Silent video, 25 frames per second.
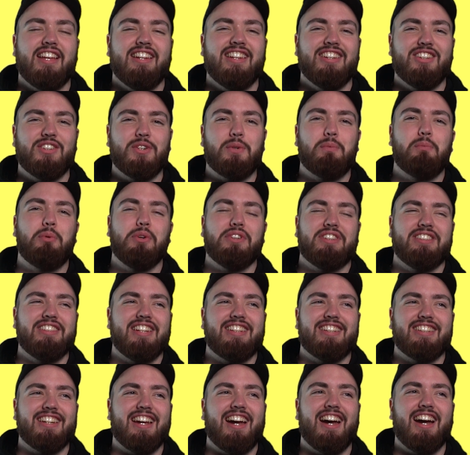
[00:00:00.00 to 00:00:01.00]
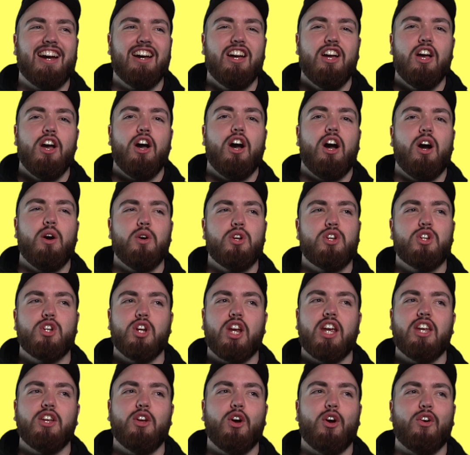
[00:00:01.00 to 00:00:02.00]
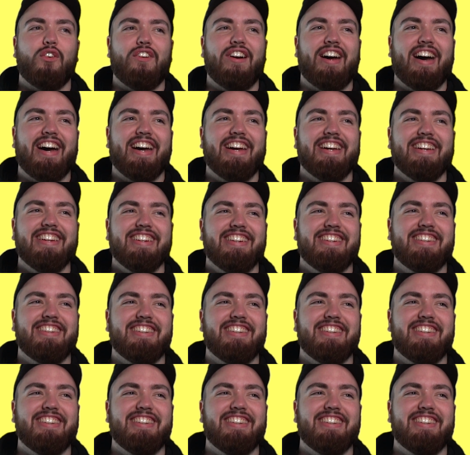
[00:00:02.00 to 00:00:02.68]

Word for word: then he just puts in the chat, "Oh shit, you're right,"